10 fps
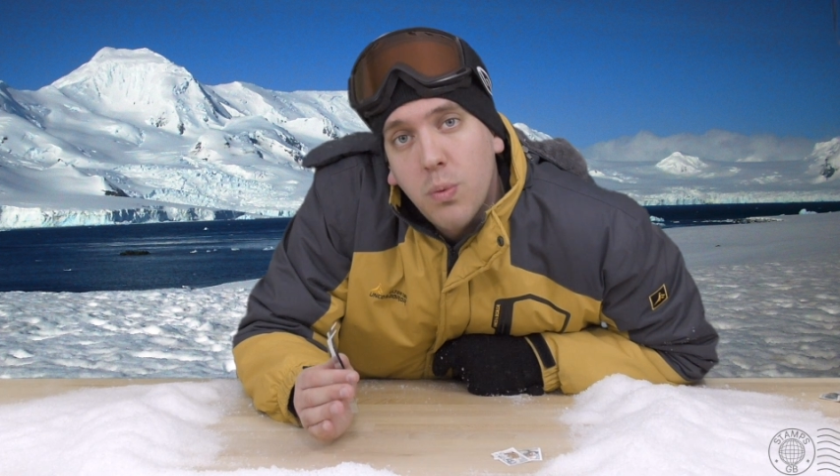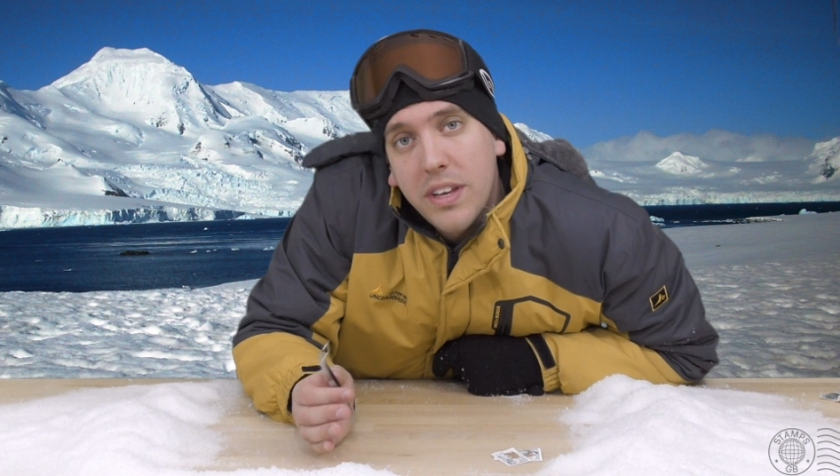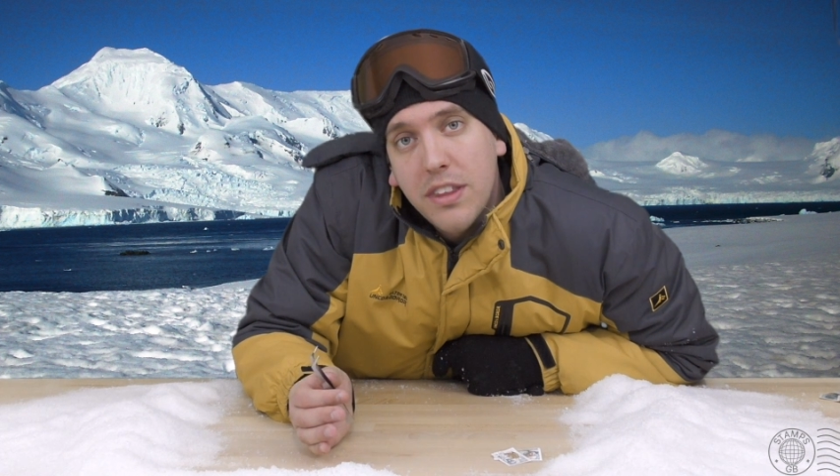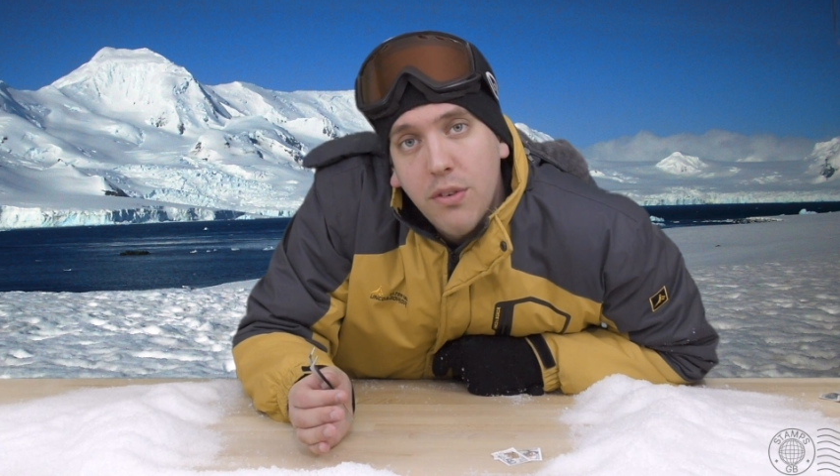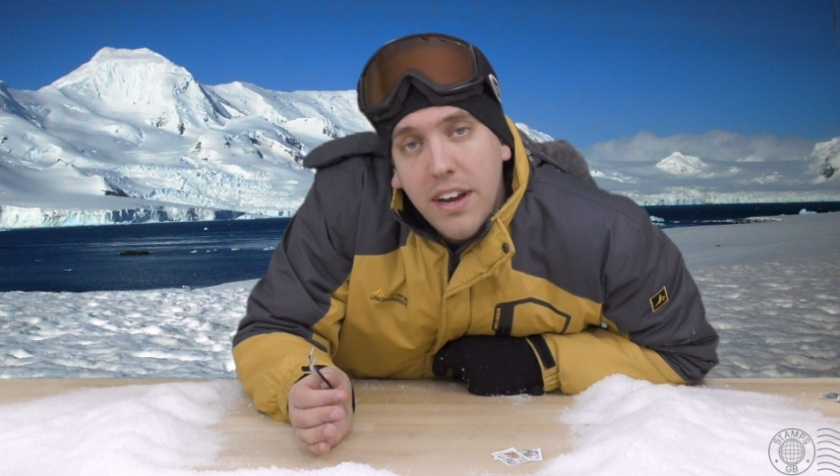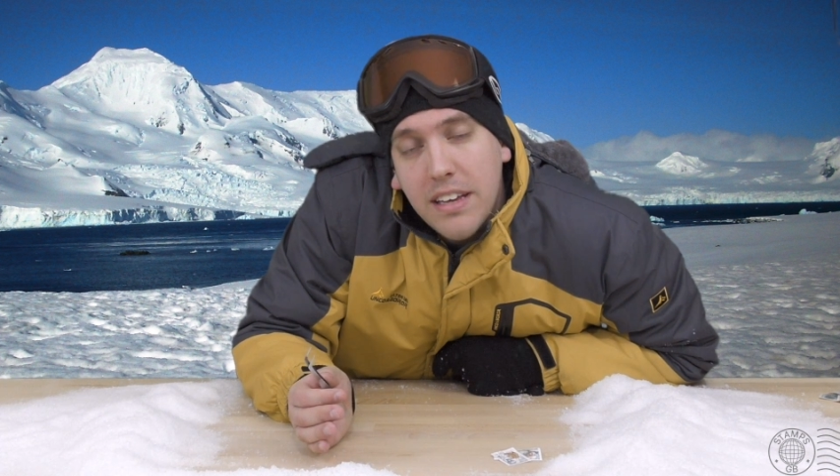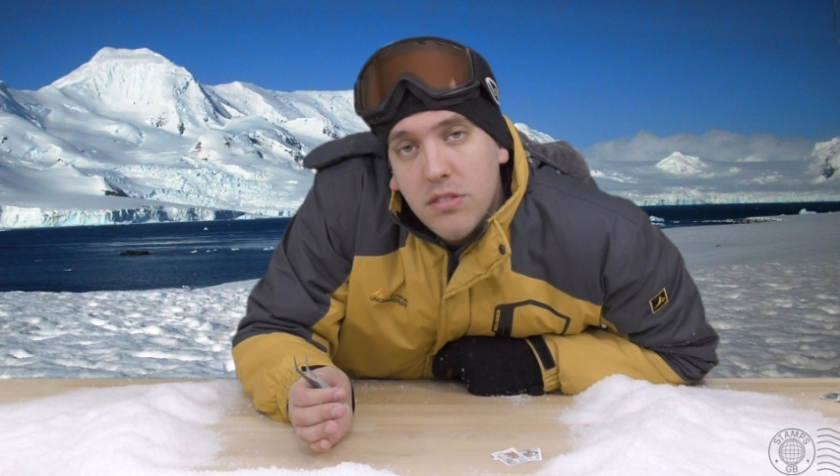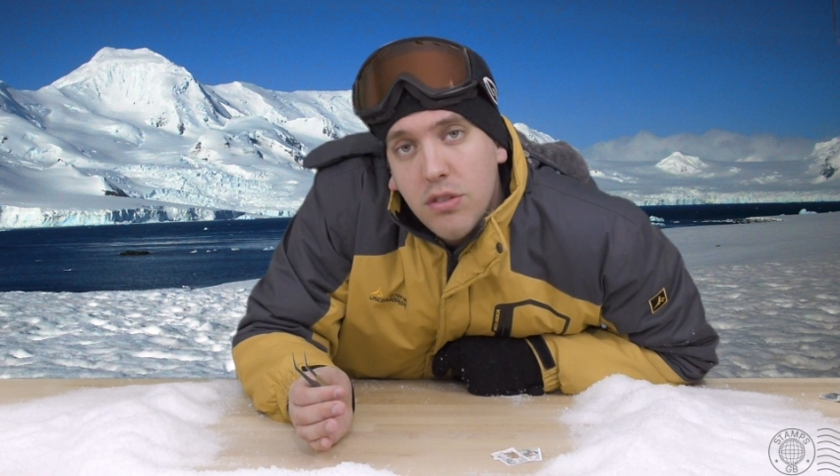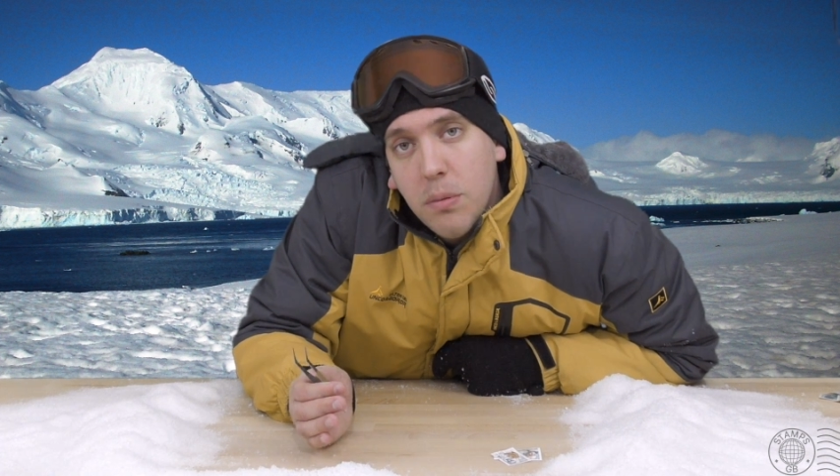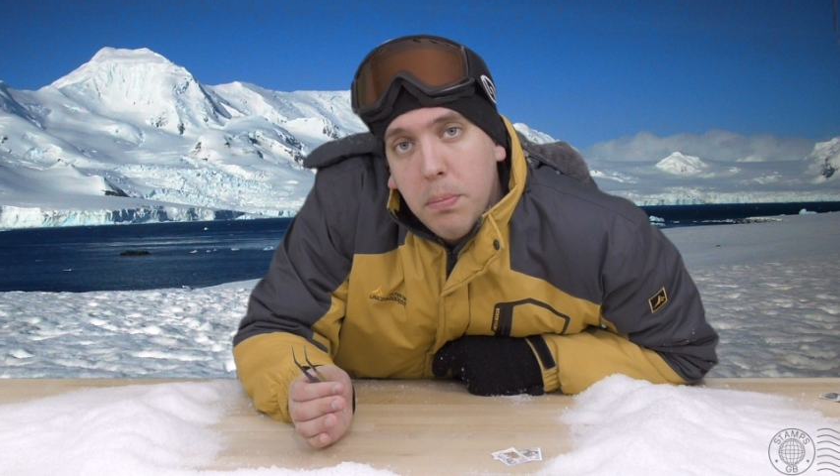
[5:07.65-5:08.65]
win the
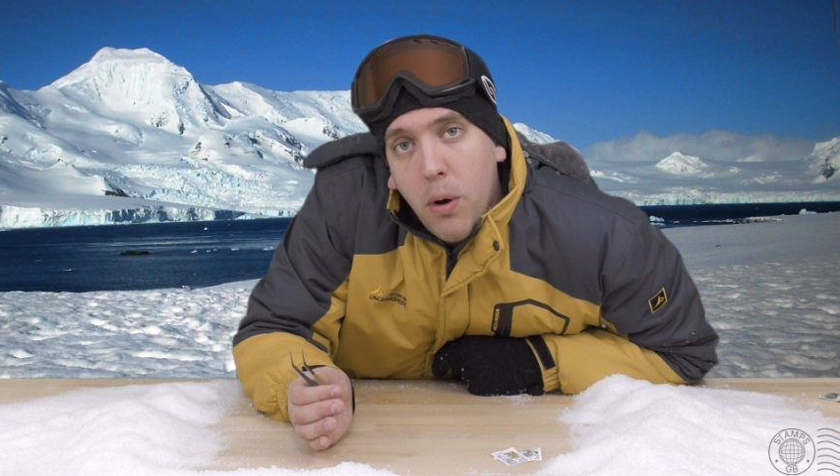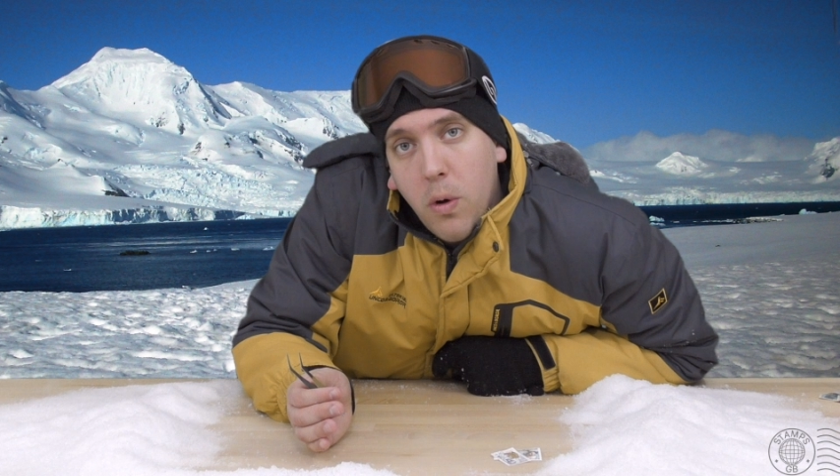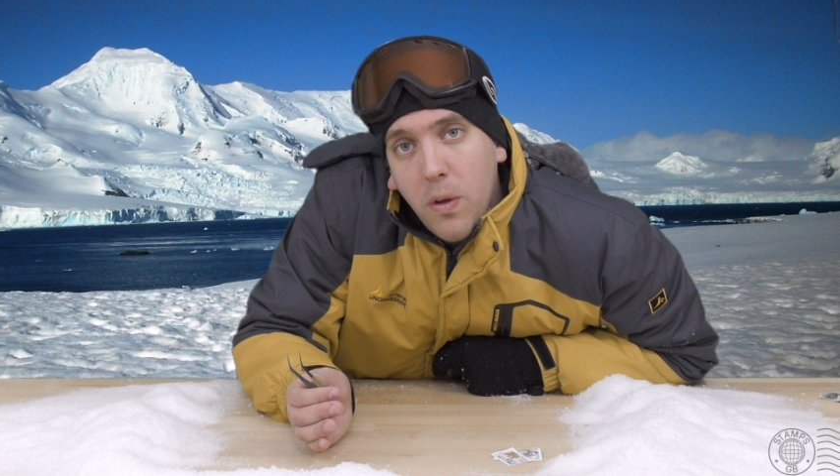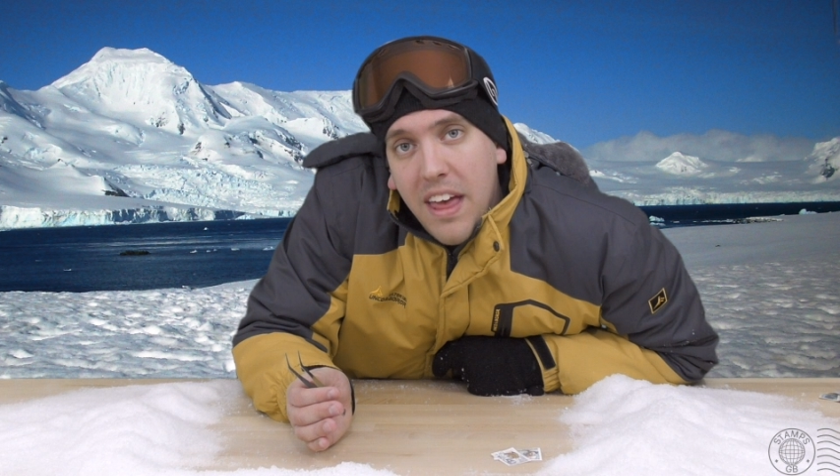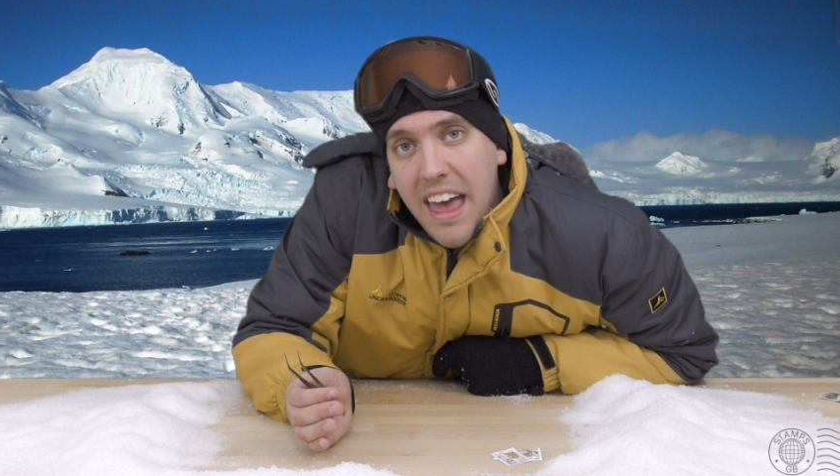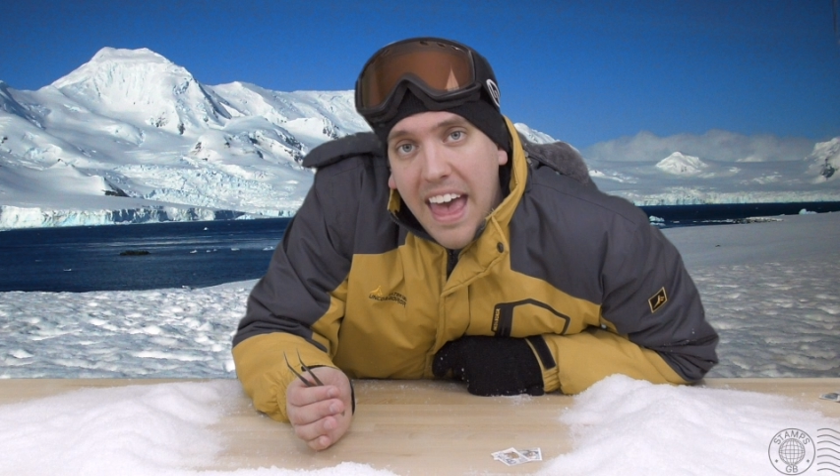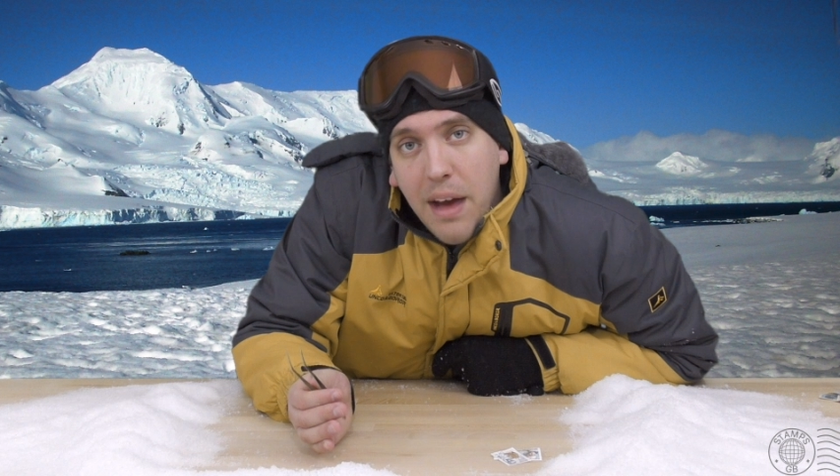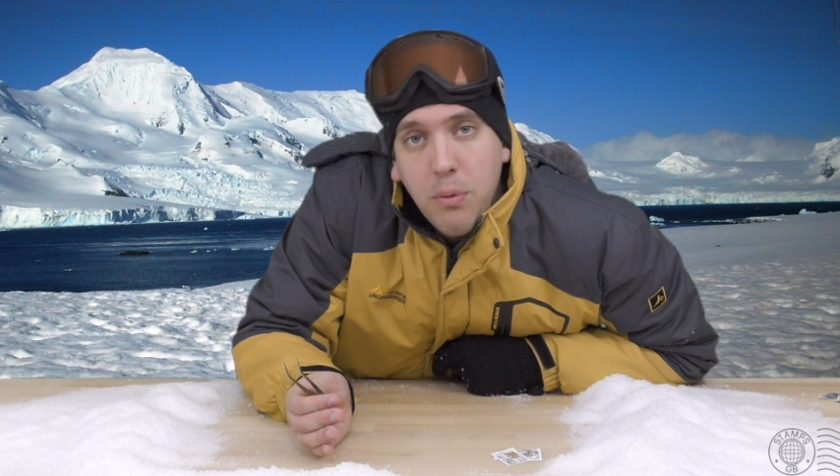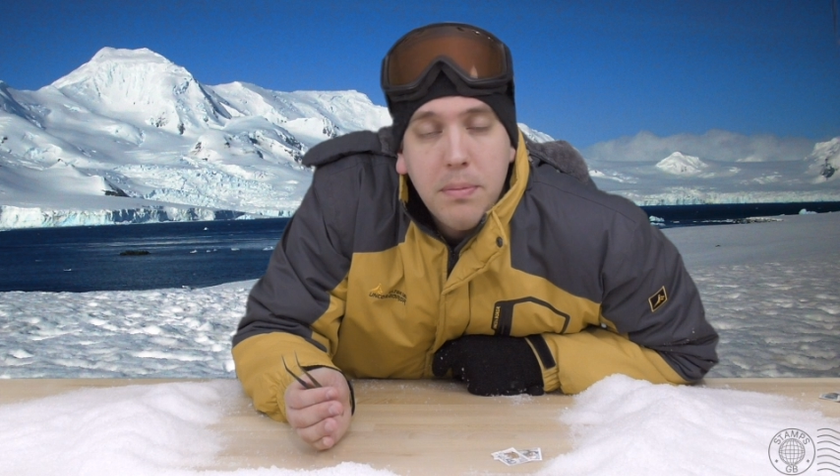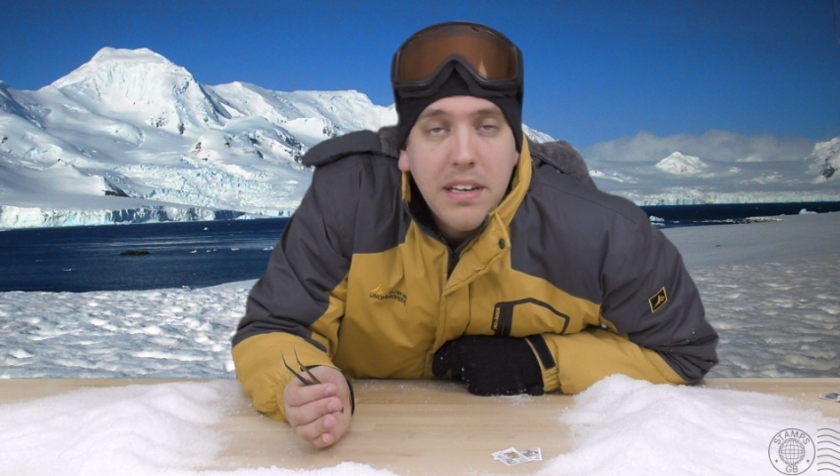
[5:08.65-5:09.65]
race to the pole,
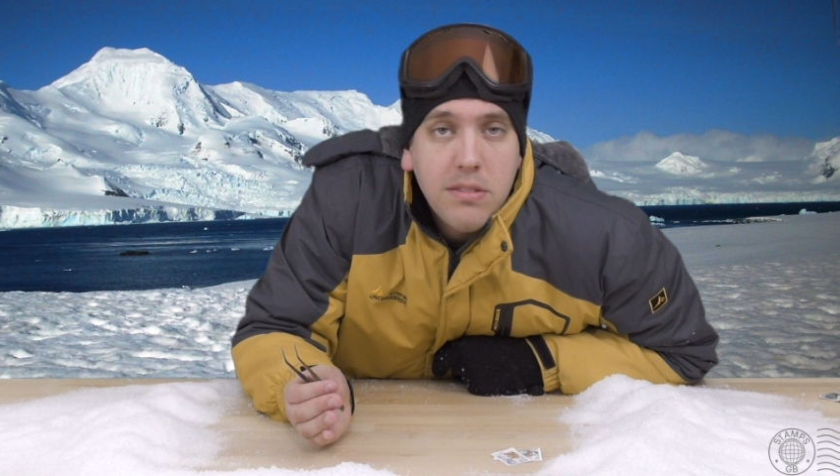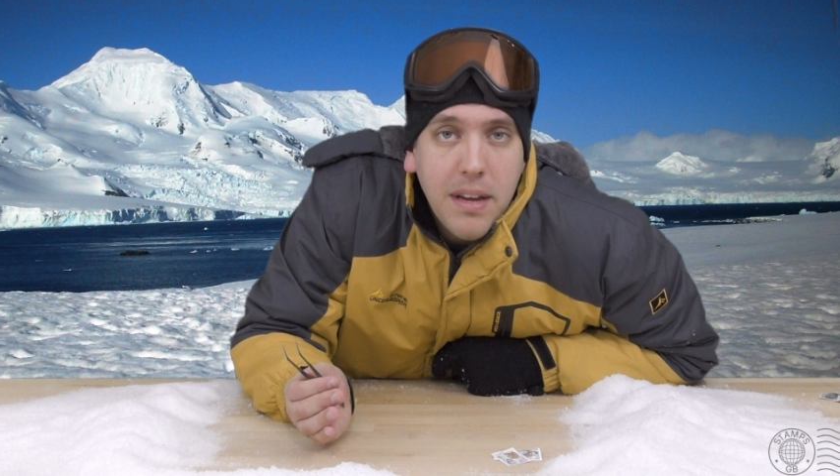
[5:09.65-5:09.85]
and what makes